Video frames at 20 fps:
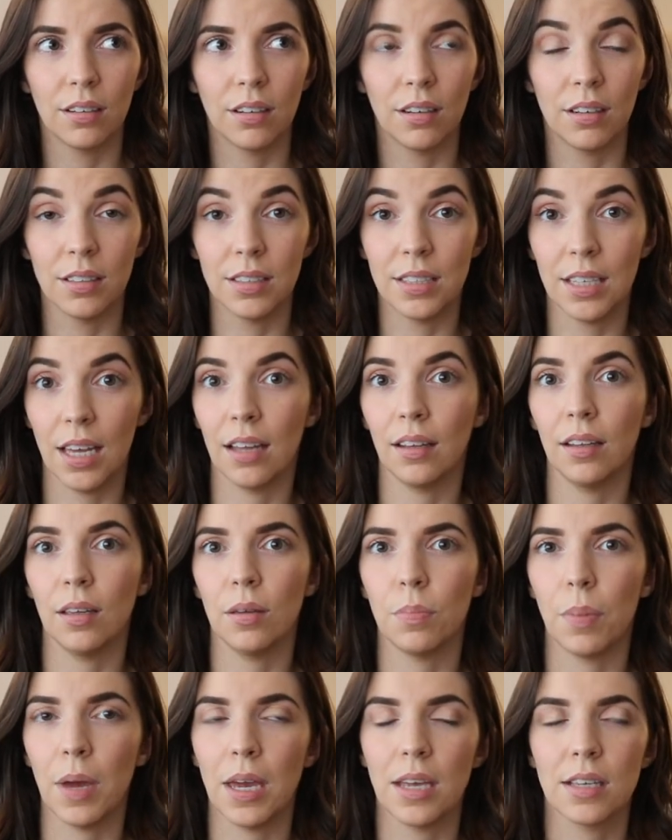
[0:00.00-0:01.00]
a
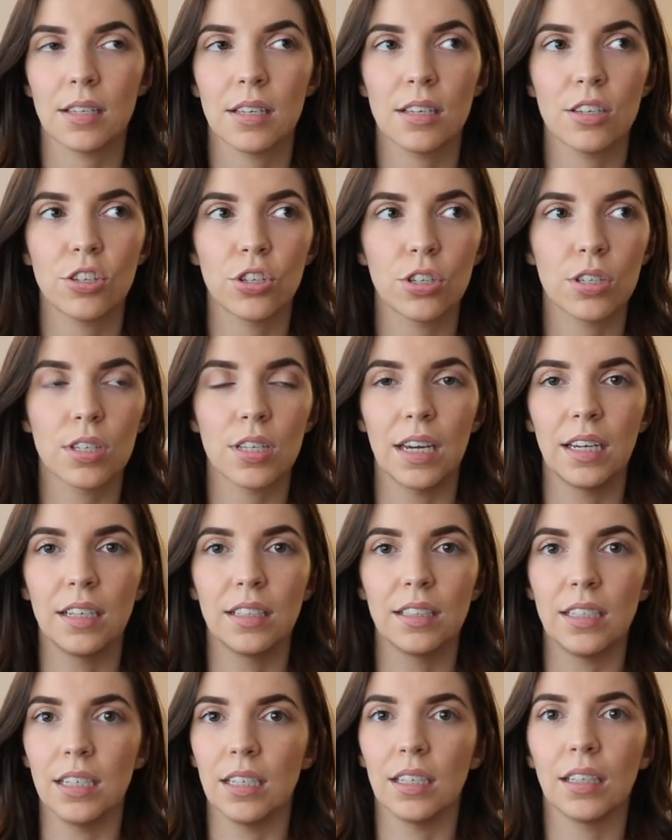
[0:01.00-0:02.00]
daily basis, just
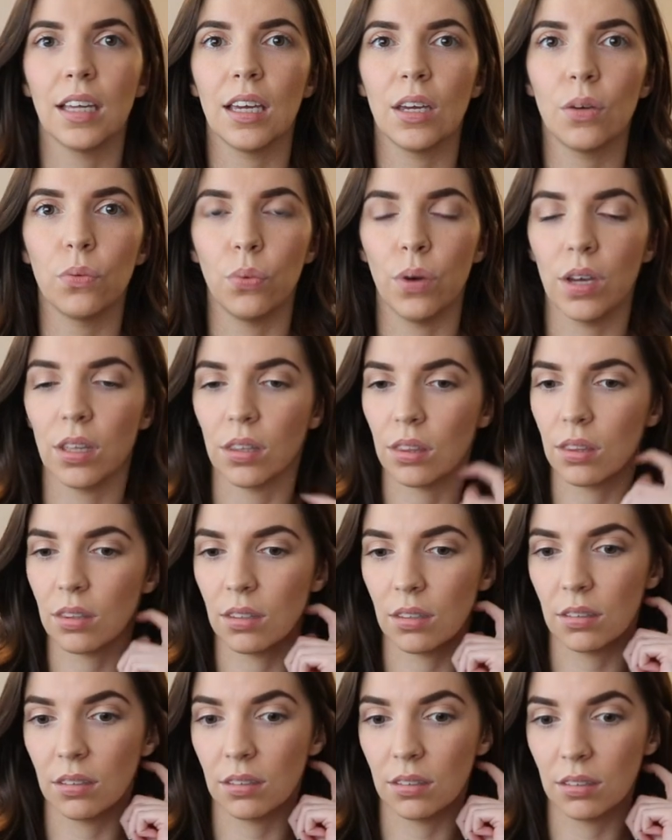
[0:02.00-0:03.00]
like dealing with
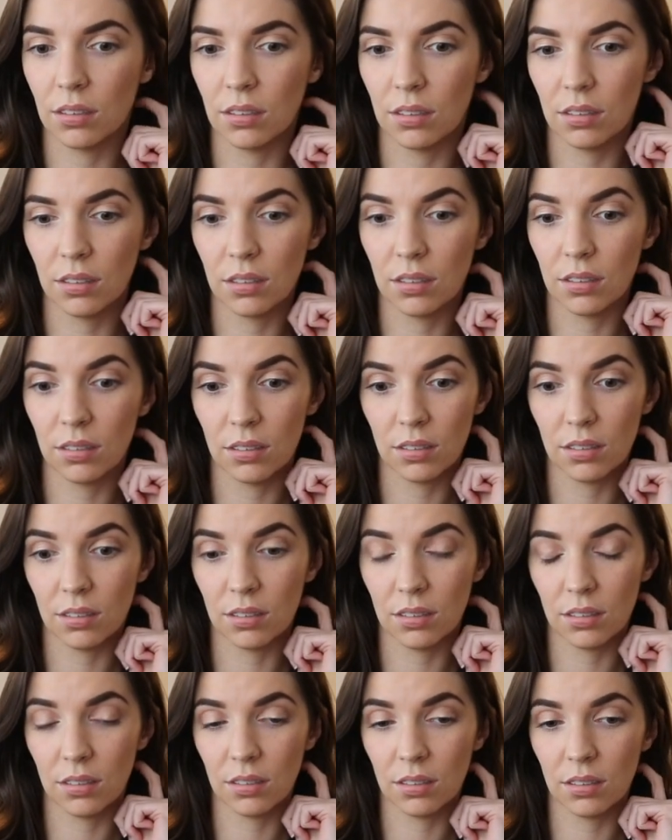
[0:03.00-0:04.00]

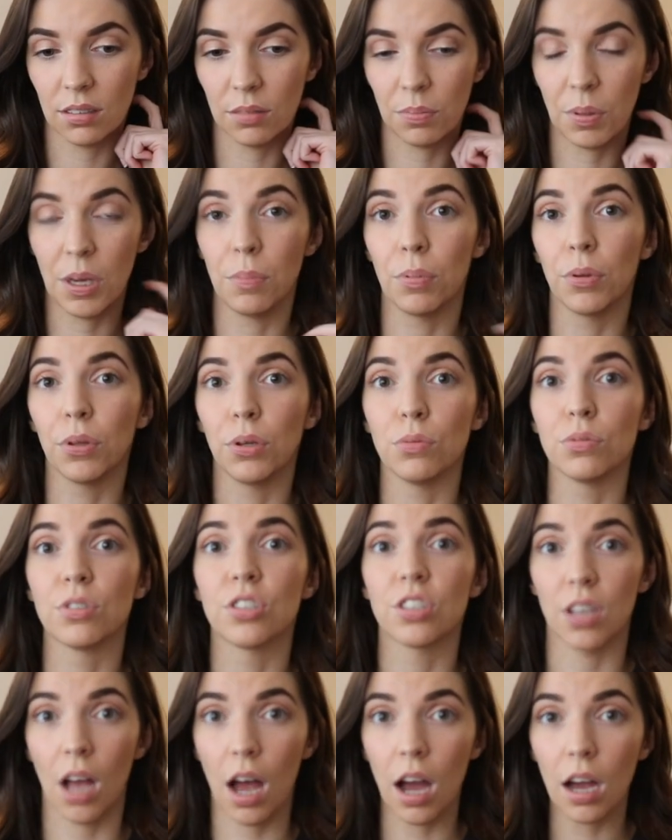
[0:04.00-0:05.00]
people who
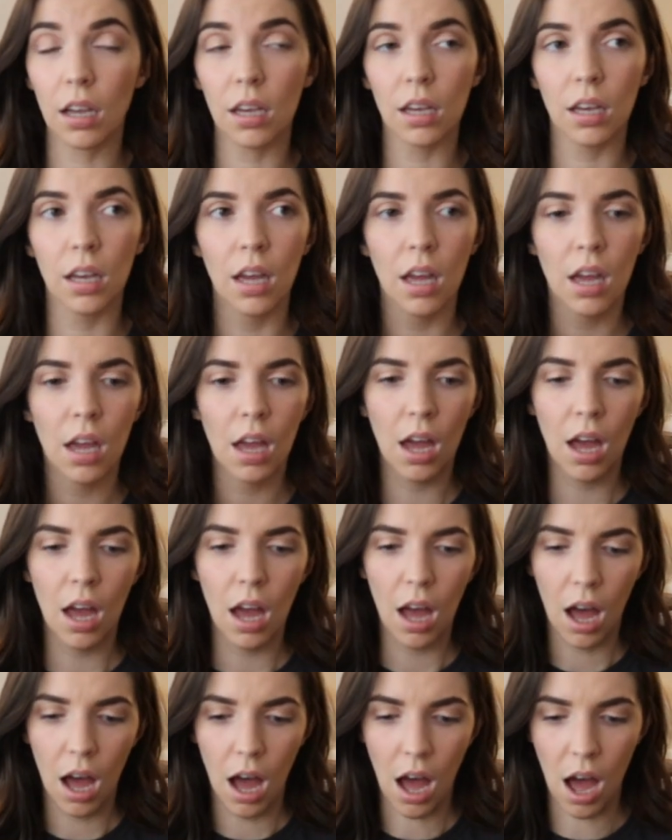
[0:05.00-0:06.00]
suck.
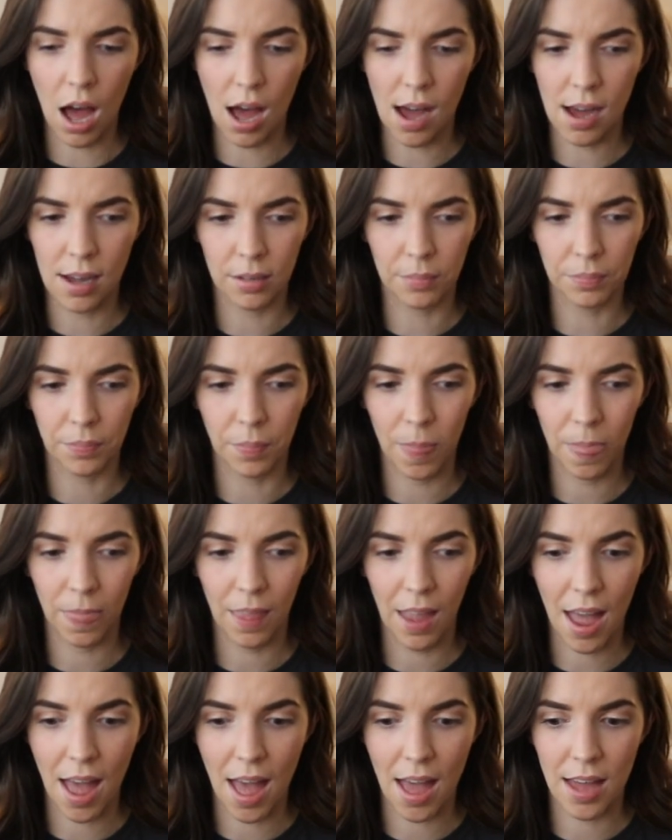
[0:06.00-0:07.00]

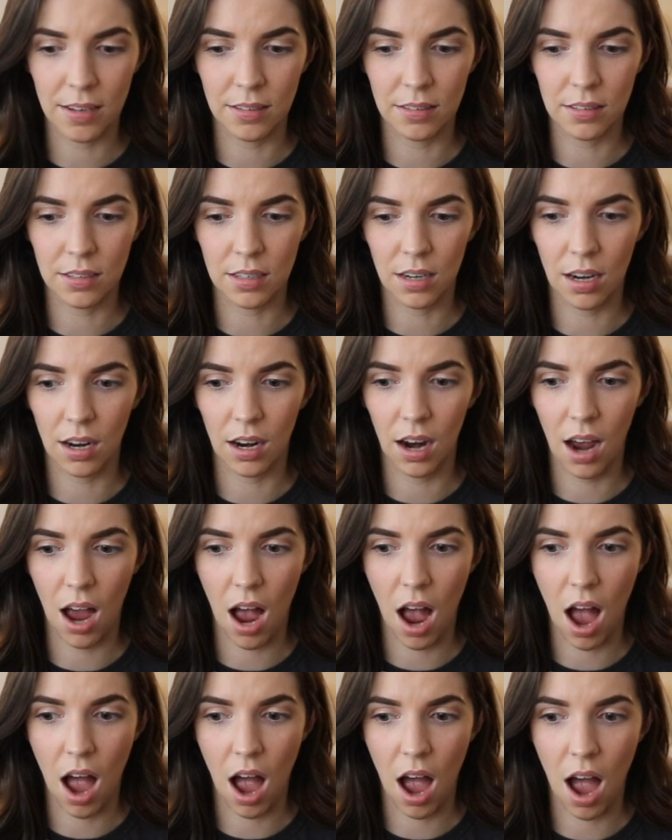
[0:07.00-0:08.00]
And
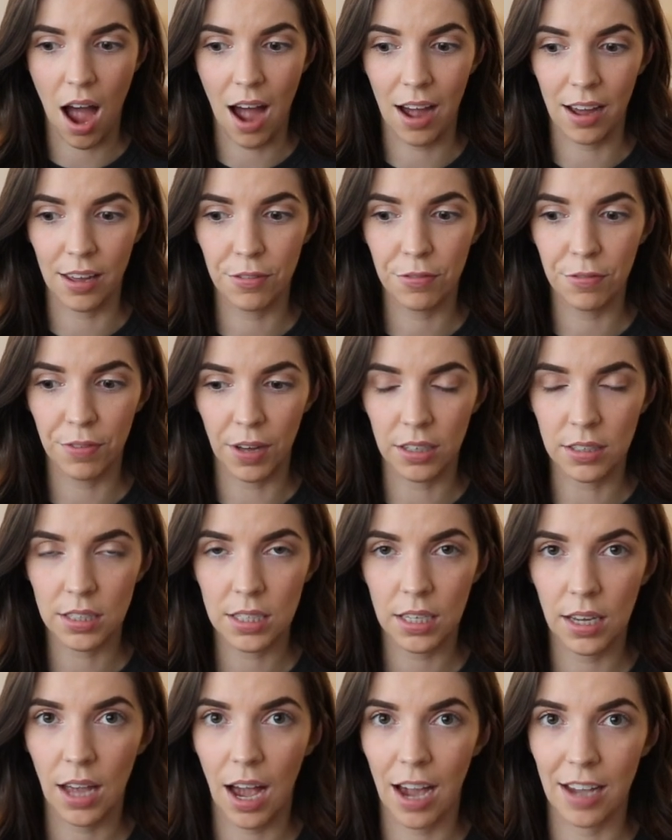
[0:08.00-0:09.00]
I felt
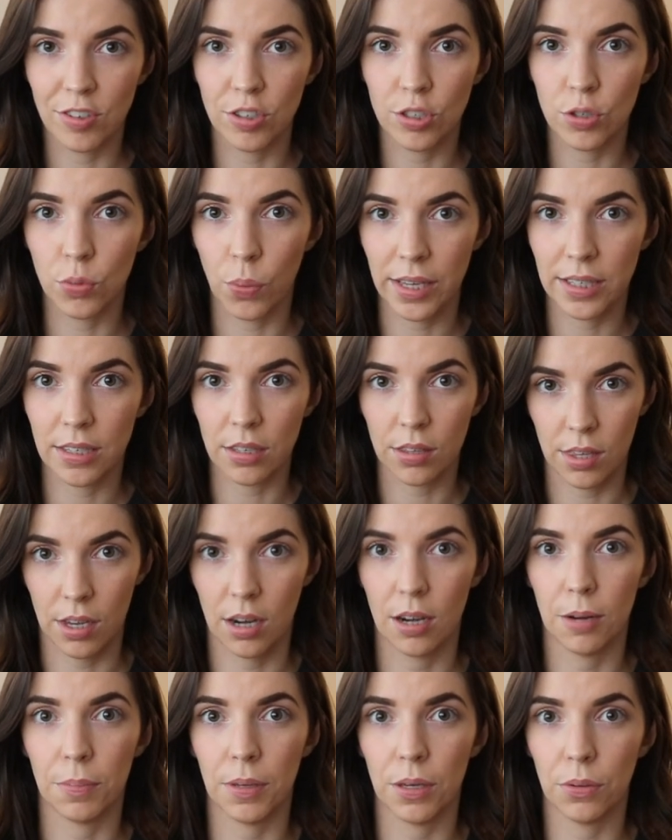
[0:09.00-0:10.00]
like I just went to
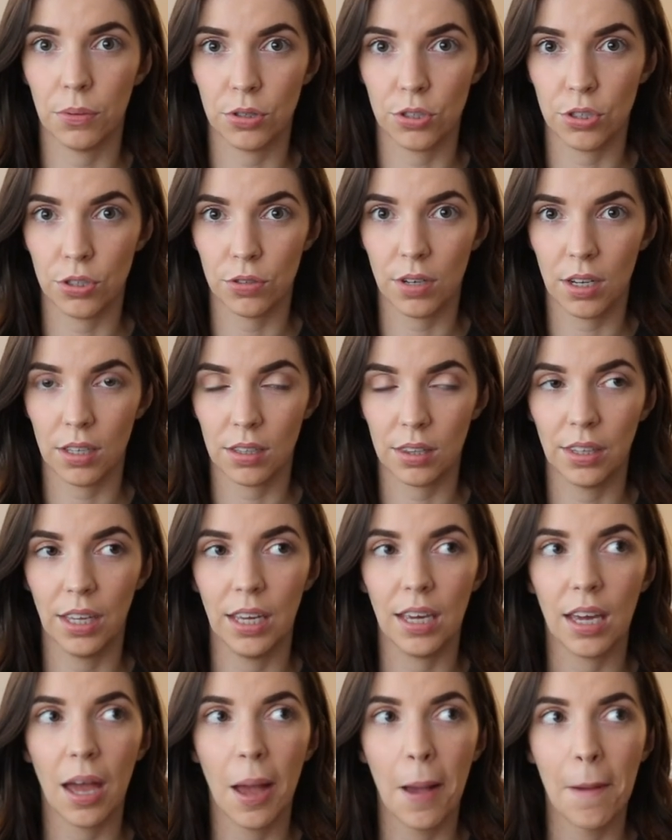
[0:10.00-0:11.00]
therapy with Judith.
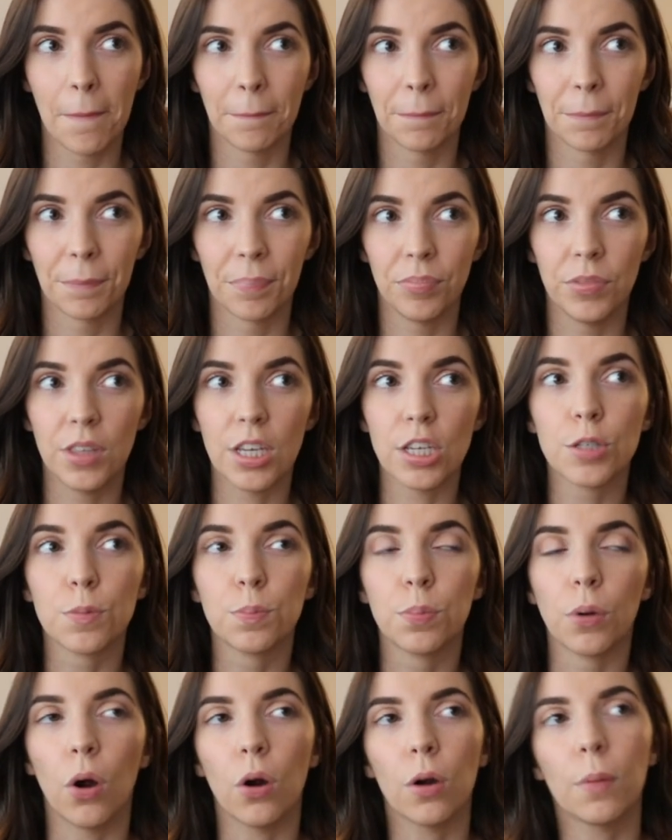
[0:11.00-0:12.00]
Like, this
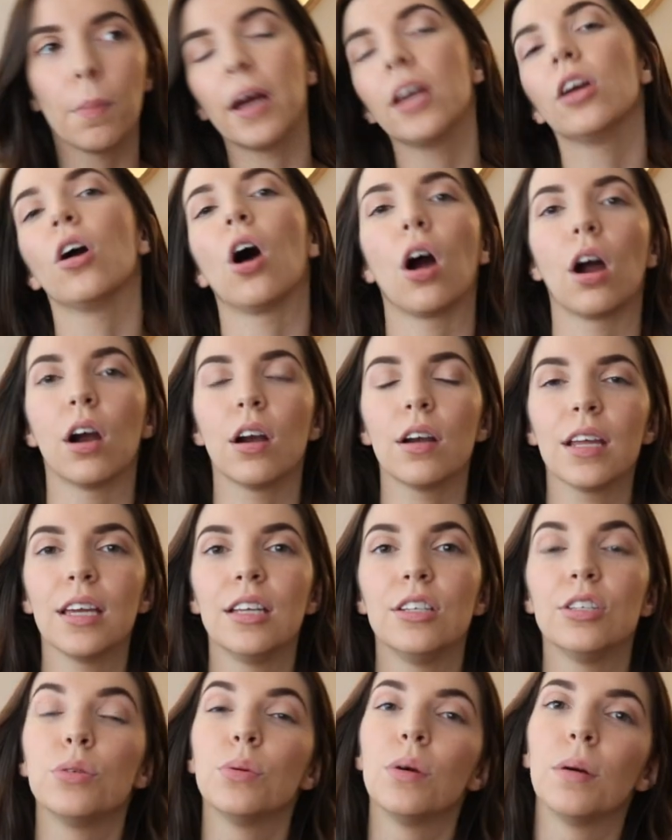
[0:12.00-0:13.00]
broke my heart
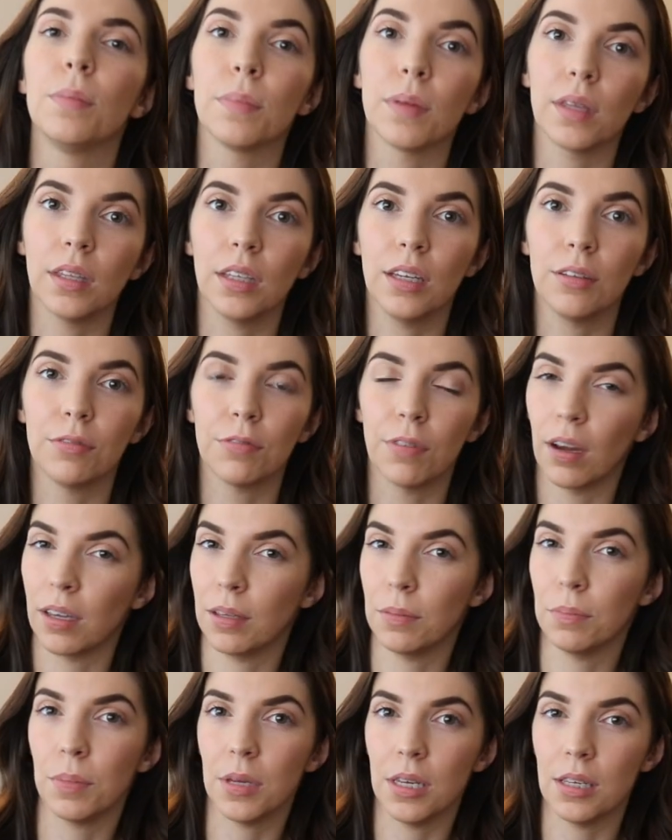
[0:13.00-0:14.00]
into a million
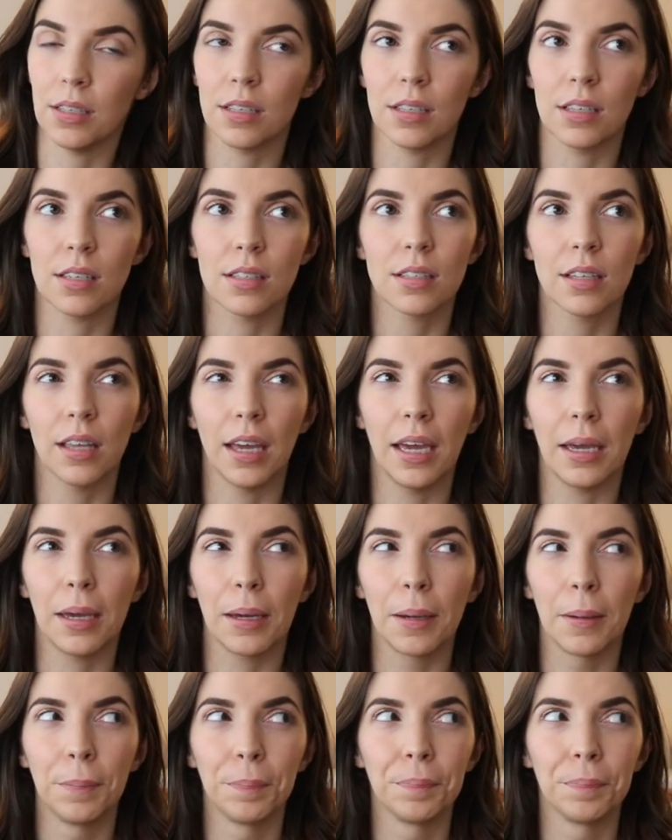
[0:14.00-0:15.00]
fucking pieces. Like,